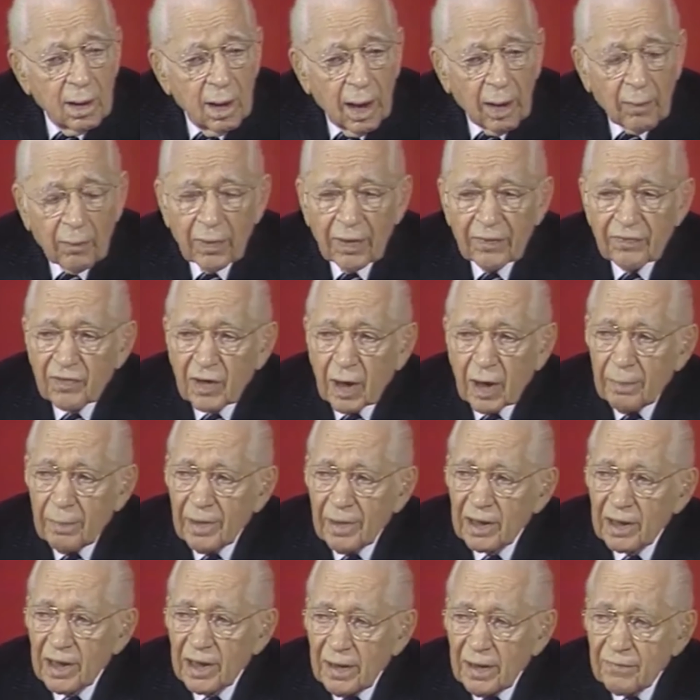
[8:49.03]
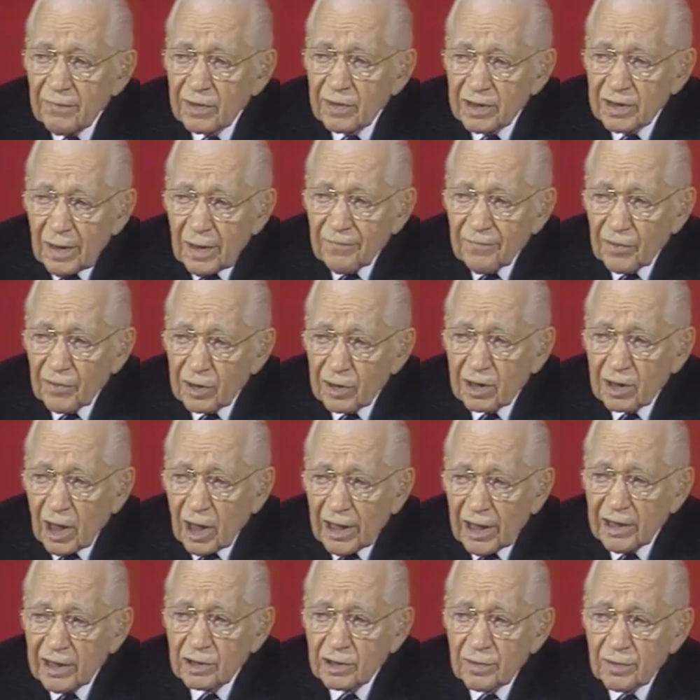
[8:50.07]
And we've come into even different
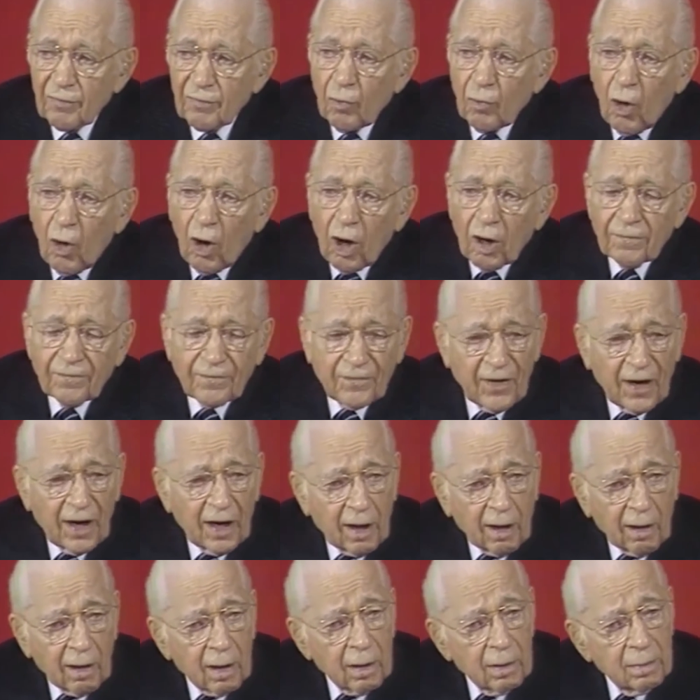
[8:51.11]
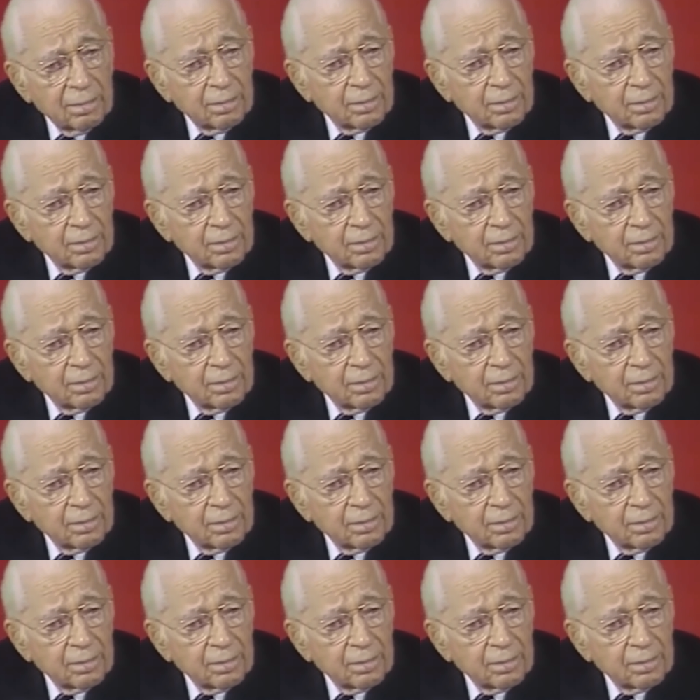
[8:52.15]
kinds of warfare.